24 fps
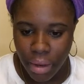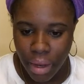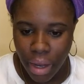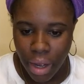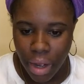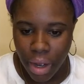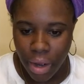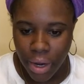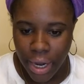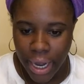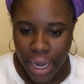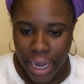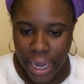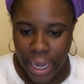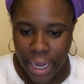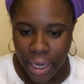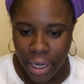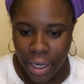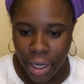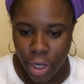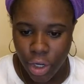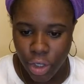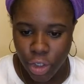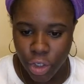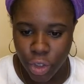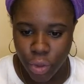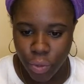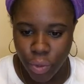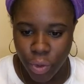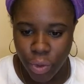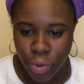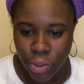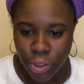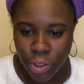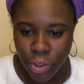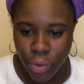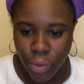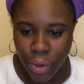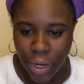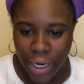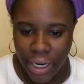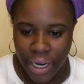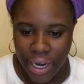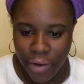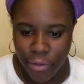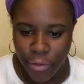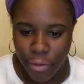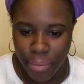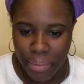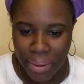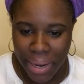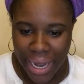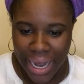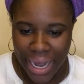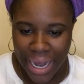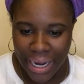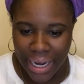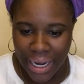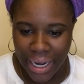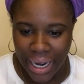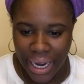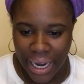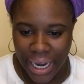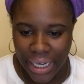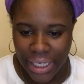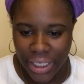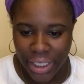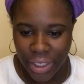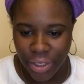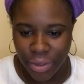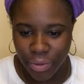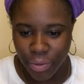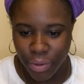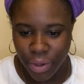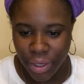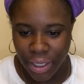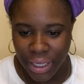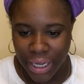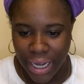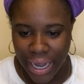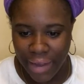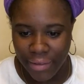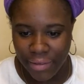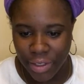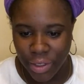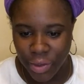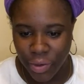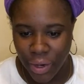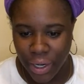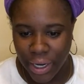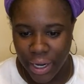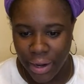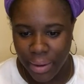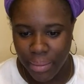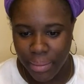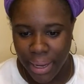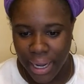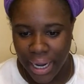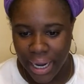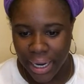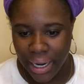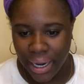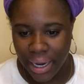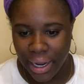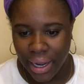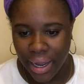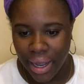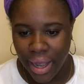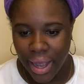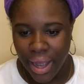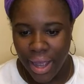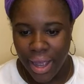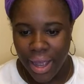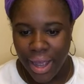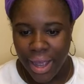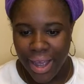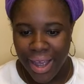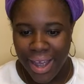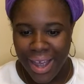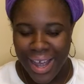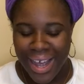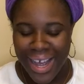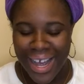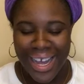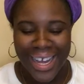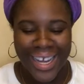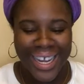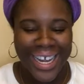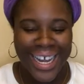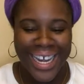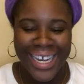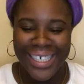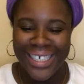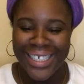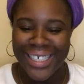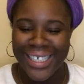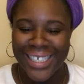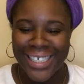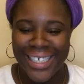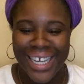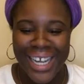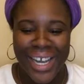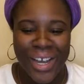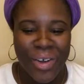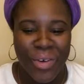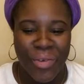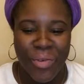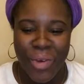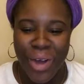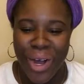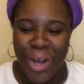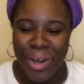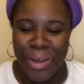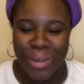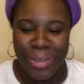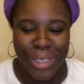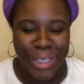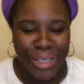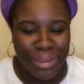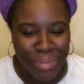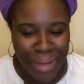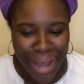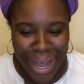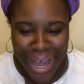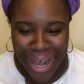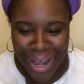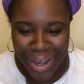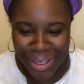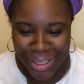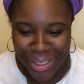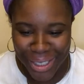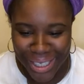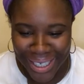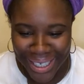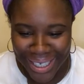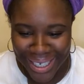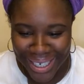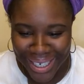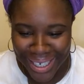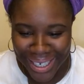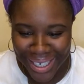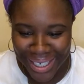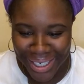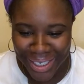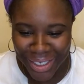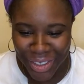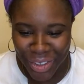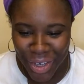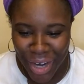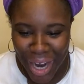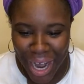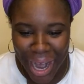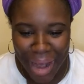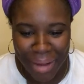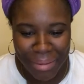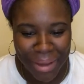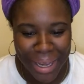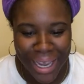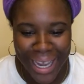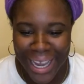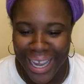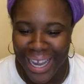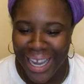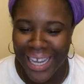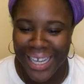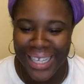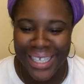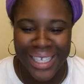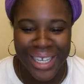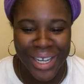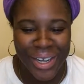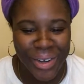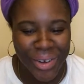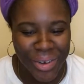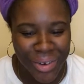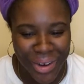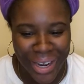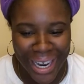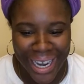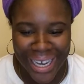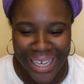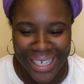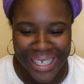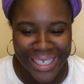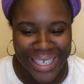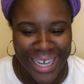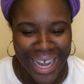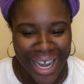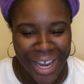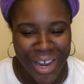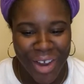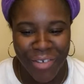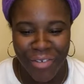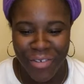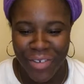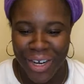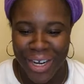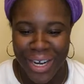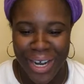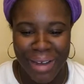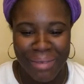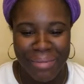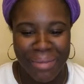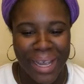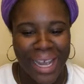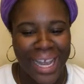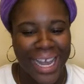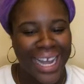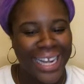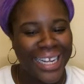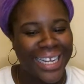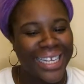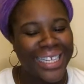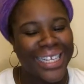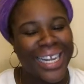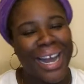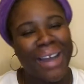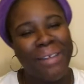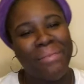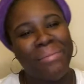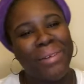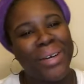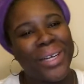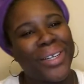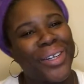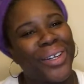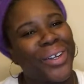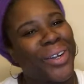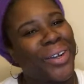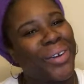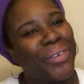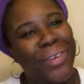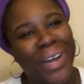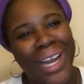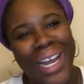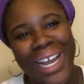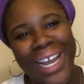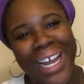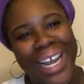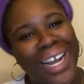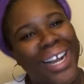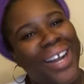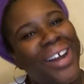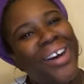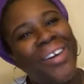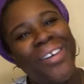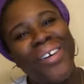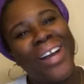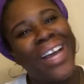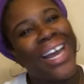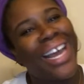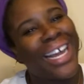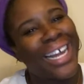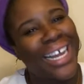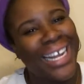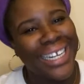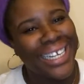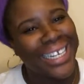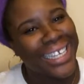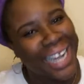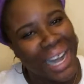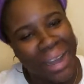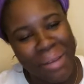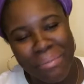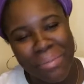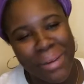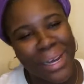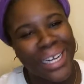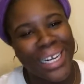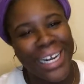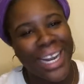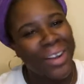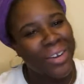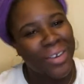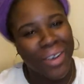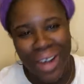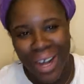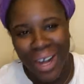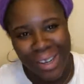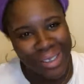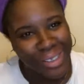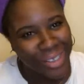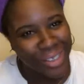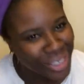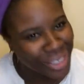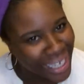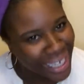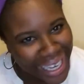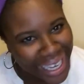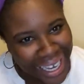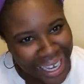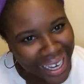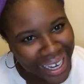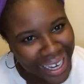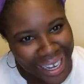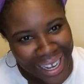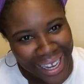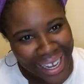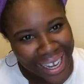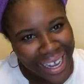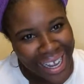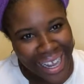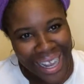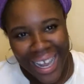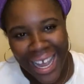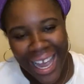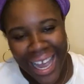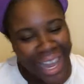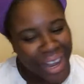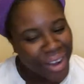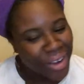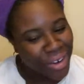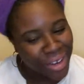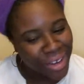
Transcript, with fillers: okay, Coach Sharu is greeting everybody, Angie in real life is greeting everybody. Acacia said, Welcome, smiles. Tribe Kings and Queens, thank you for coming. Hit the like button on your way in. Go ahead, hit the like button. It ain't gonna cost you nothing. It ain't gonna